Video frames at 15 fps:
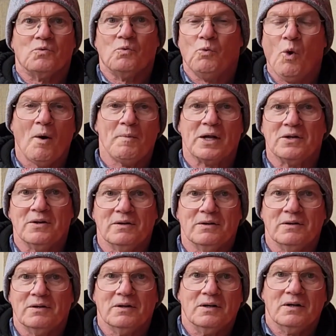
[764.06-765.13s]
woman,
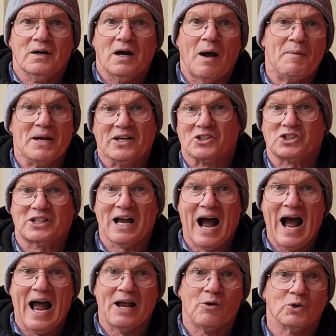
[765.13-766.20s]
I mean this
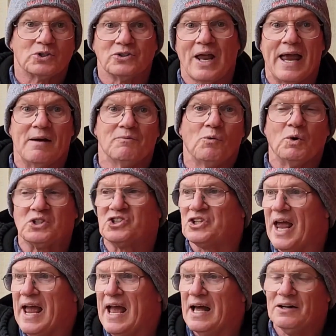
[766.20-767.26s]
guy whose name was
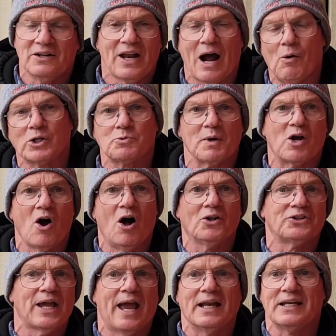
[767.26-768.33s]
Dan, now wants to be
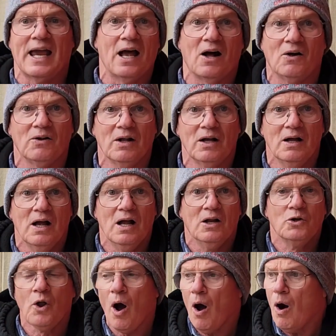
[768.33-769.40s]
called Danielle.
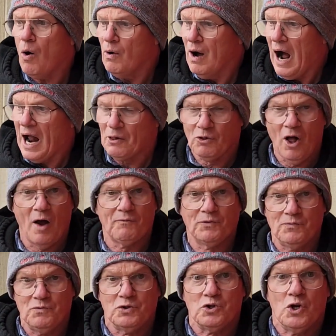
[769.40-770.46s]
No, I love
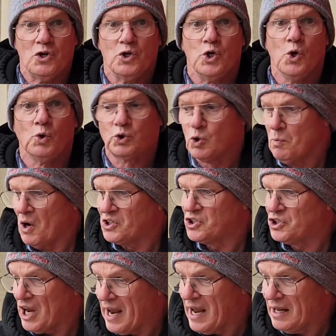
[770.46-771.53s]
you too
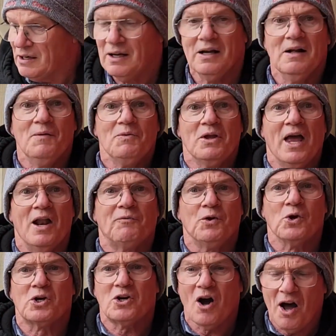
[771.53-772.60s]
much, Dan. If
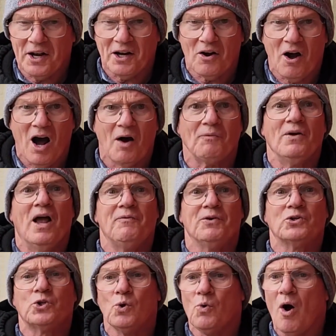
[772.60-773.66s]
you cut it off, if
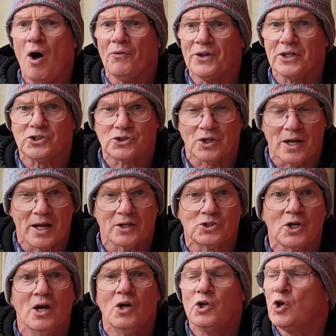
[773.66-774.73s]
you do all these
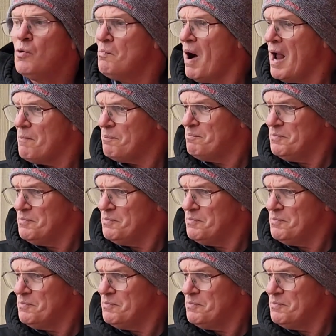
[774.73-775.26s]
things, you might